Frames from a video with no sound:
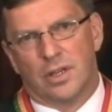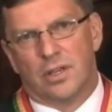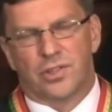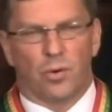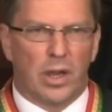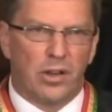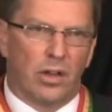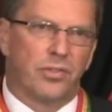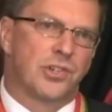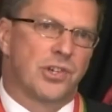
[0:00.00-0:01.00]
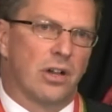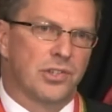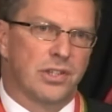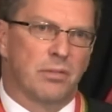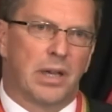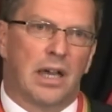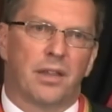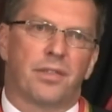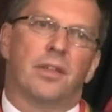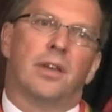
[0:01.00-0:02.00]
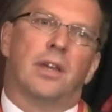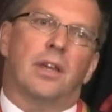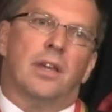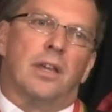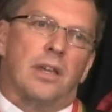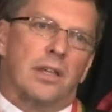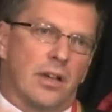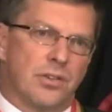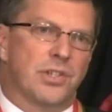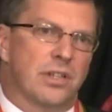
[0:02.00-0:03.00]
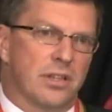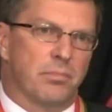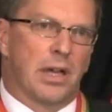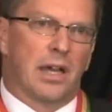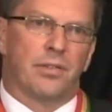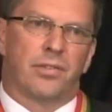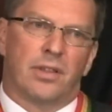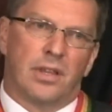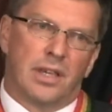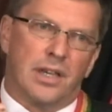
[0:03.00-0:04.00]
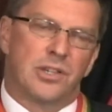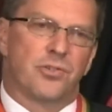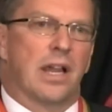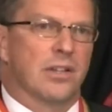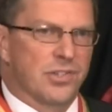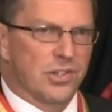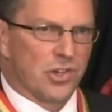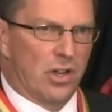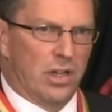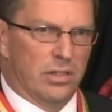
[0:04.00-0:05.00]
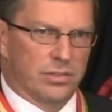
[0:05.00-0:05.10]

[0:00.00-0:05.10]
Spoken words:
So one night the child's in the bath, he goes into the bath and he drowns the child.